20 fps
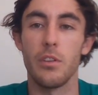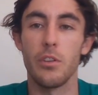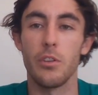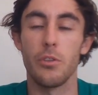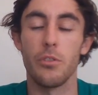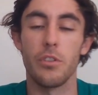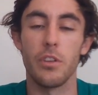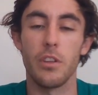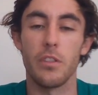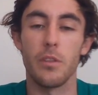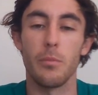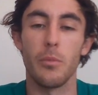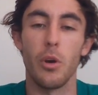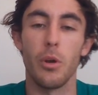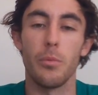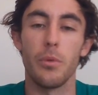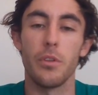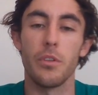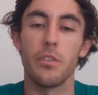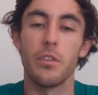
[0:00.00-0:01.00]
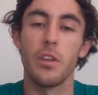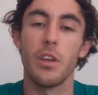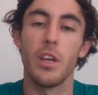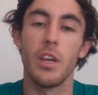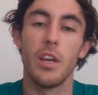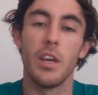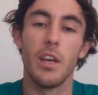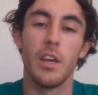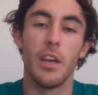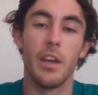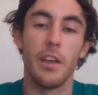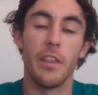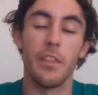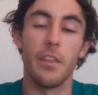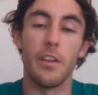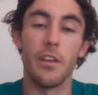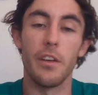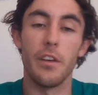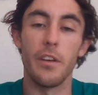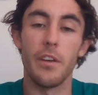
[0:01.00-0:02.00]
using at the moment,
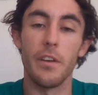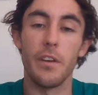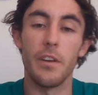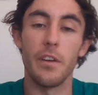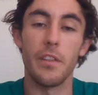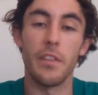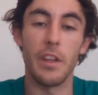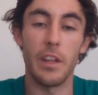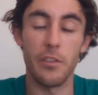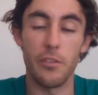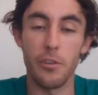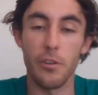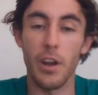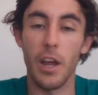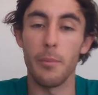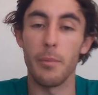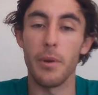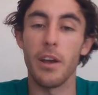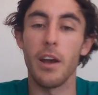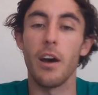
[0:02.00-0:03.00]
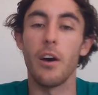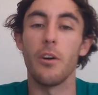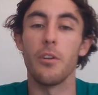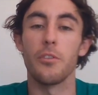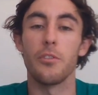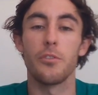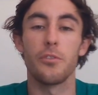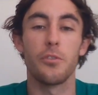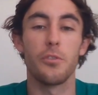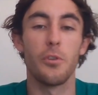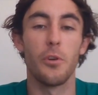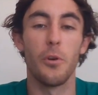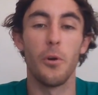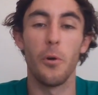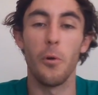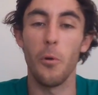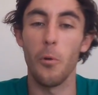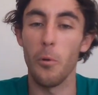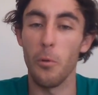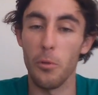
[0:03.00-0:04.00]
the Instagram account,
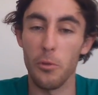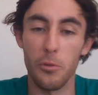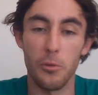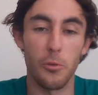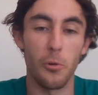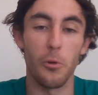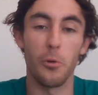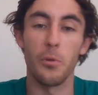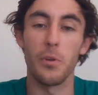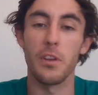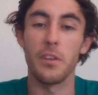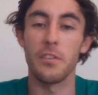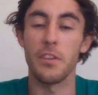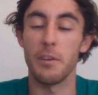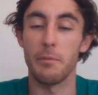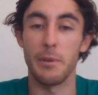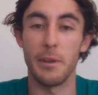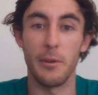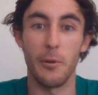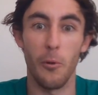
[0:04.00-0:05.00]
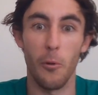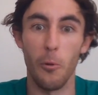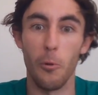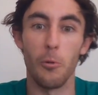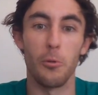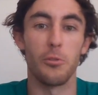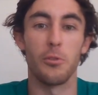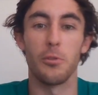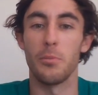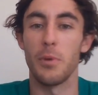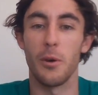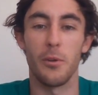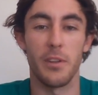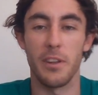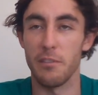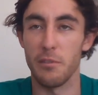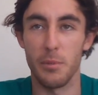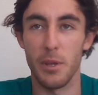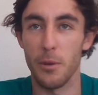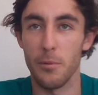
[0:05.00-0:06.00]
all the stories, they've been awesome. I would
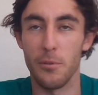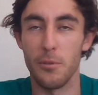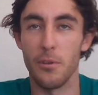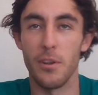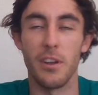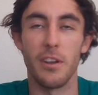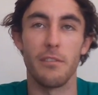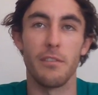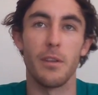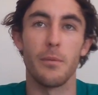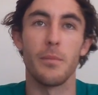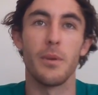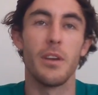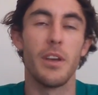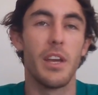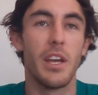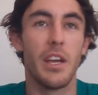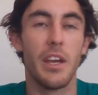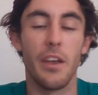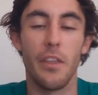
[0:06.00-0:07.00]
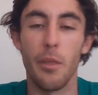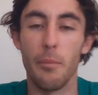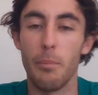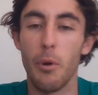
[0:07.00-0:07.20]
never be able to do any of them. The